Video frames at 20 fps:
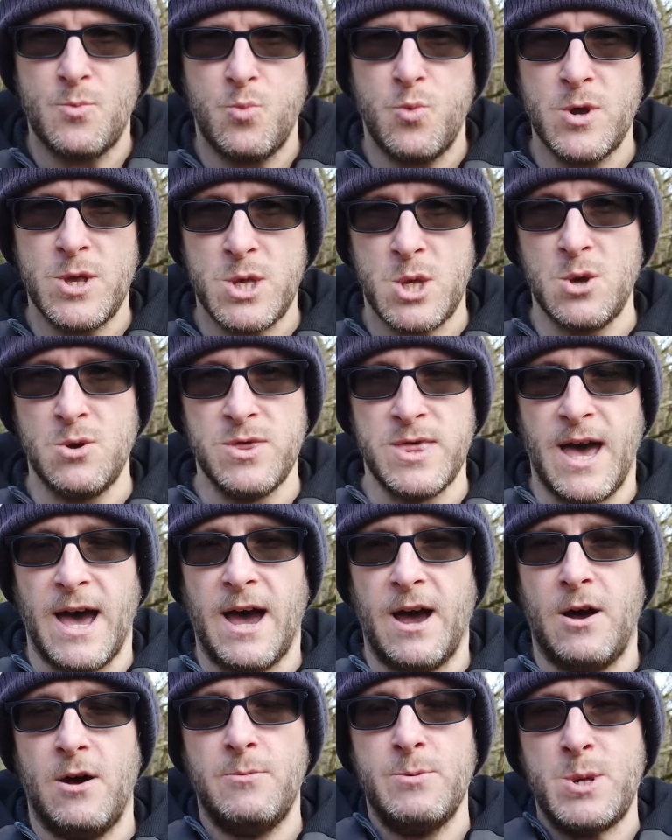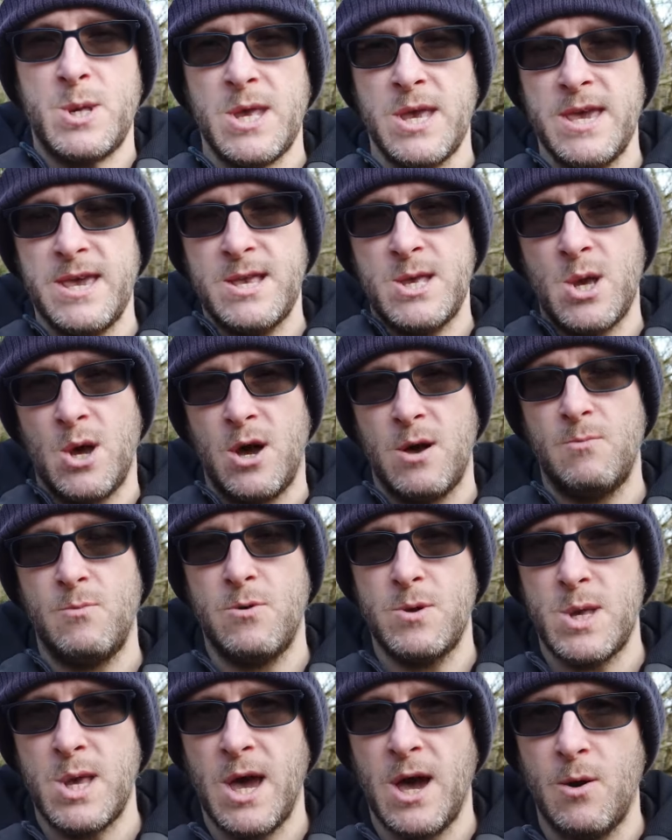would do that. Obviously time
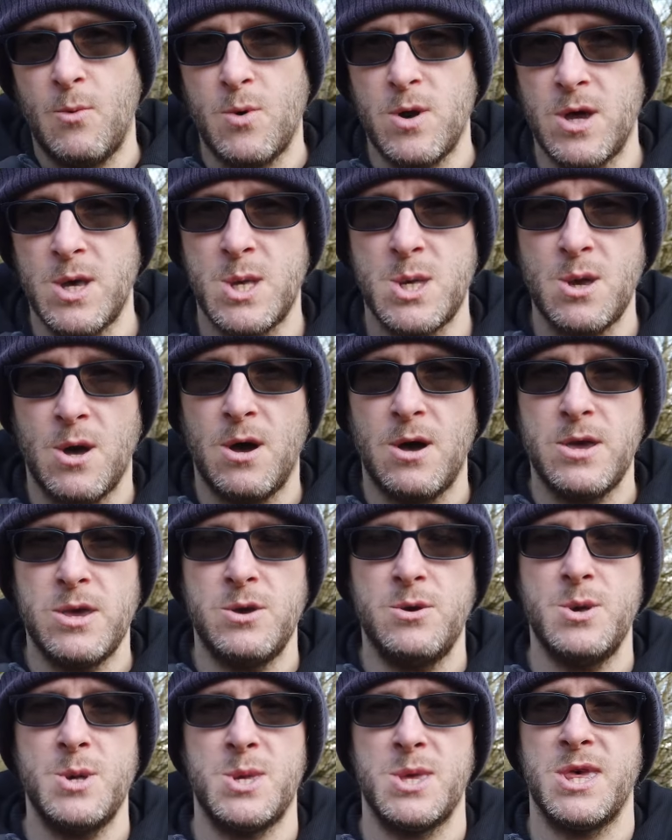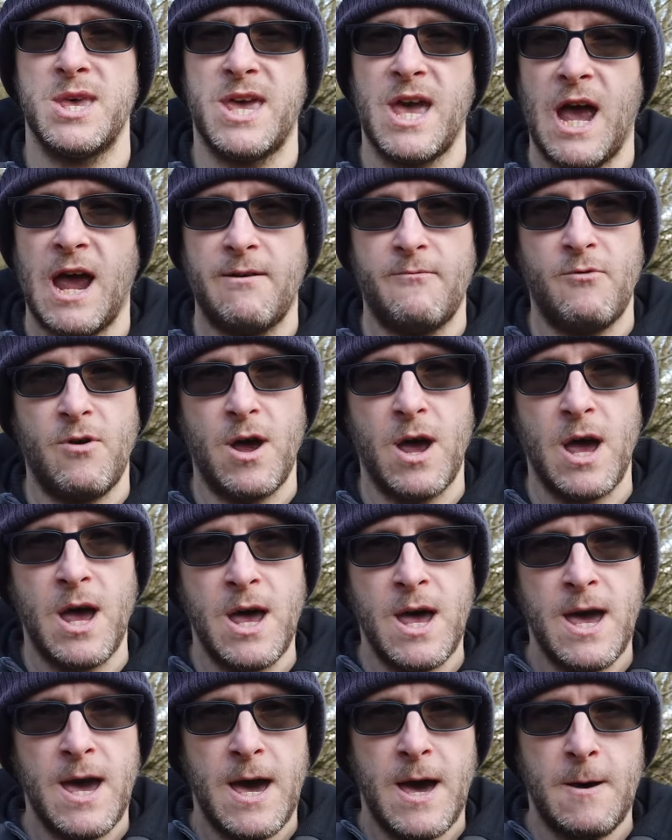will tell when I start using the camera
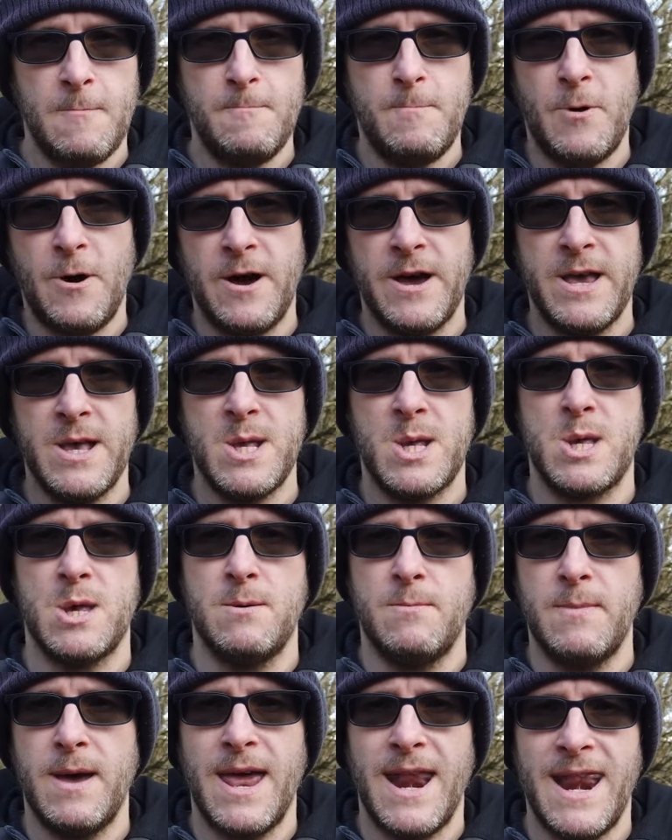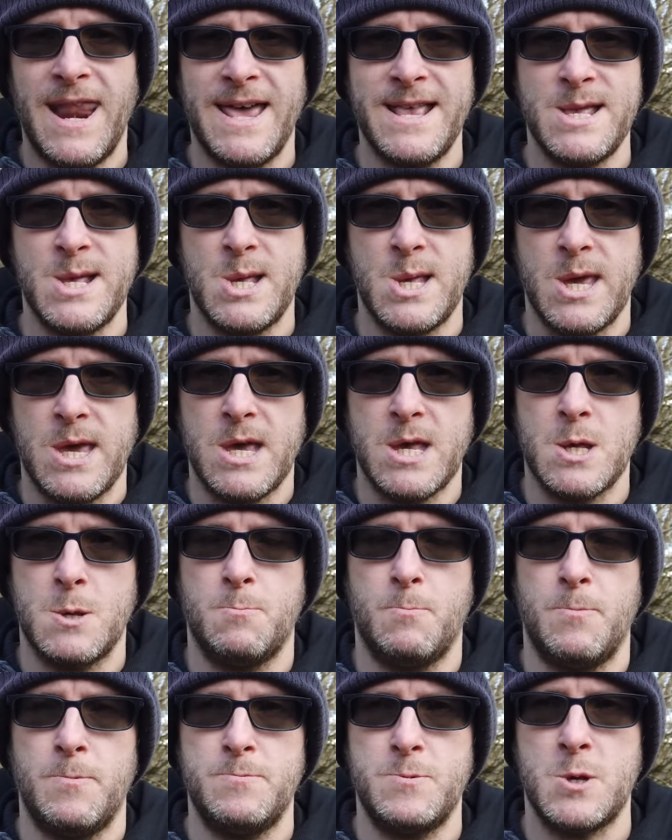and buying some lenses.